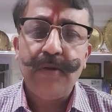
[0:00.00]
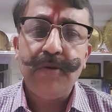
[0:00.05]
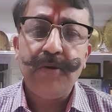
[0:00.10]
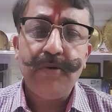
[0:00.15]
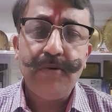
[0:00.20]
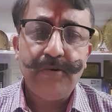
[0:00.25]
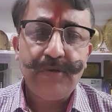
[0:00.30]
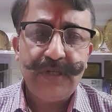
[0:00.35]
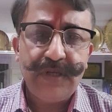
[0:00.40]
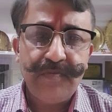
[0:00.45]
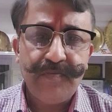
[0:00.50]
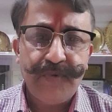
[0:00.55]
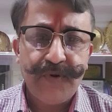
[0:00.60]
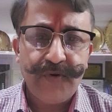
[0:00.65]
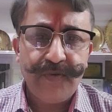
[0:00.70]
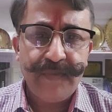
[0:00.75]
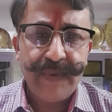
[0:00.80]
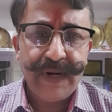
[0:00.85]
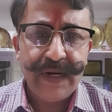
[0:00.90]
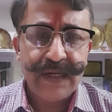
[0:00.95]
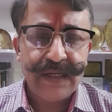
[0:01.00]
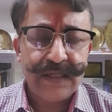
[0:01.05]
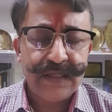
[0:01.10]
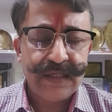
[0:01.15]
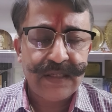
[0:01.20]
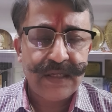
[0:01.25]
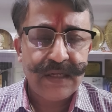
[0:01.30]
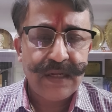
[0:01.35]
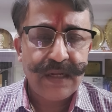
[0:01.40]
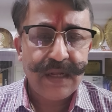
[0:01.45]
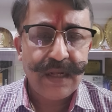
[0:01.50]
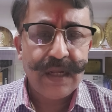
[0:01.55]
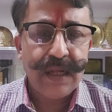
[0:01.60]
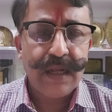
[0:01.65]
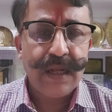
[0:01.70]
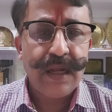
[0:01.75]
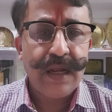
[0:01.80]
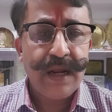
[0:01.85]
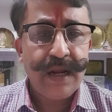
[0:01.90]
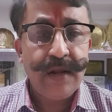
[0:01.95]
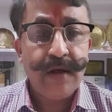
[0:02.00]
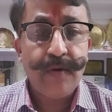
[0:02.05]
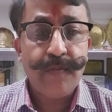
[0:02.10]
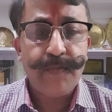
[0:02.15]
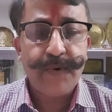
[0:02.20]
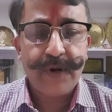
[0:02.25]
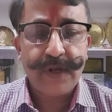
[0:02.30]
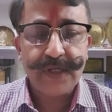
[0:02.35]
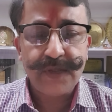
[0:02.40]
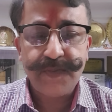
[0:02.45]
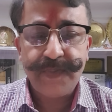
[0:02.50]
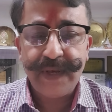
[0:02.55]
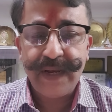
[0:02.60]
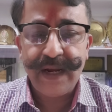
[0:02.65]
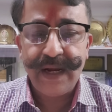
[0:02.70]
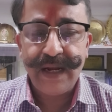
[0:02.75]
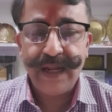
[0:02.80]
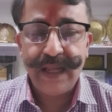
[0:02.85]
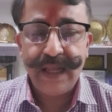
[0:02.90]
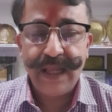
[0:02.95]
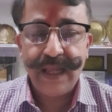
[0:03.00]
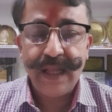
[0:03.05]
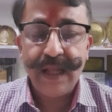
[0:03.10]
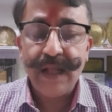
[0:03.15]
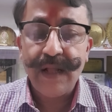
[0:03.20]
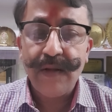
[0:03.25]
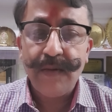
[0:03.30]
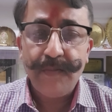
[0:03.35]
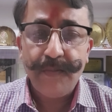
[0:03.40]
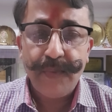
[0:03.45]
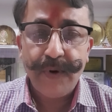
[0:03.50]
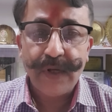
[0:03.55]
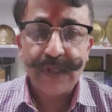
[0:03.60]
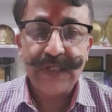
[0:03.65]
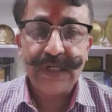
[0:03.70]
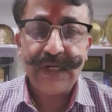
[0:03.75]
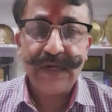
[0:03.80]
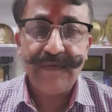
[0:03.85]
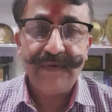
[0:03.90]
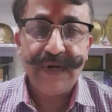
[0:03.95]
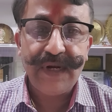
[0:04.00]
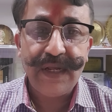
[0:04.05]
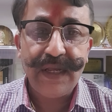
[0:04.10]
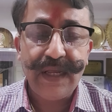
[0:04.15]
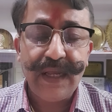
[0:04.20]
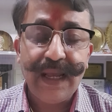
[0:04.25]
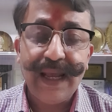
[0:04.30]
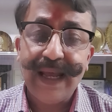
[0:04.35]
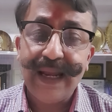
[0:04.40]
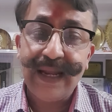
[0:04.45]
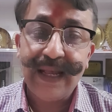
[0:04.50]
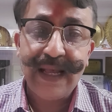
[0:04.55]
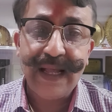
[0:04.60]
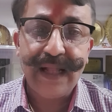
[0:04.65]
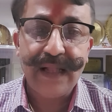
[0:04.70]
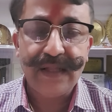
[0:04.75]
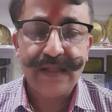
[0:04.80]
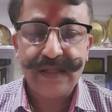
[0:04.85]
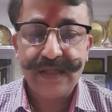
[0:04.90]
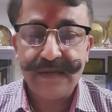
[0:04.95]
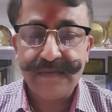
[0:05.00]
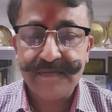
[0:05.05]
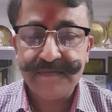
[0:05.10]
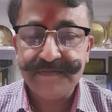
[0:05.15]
huge improvements in your prosperity positivity and health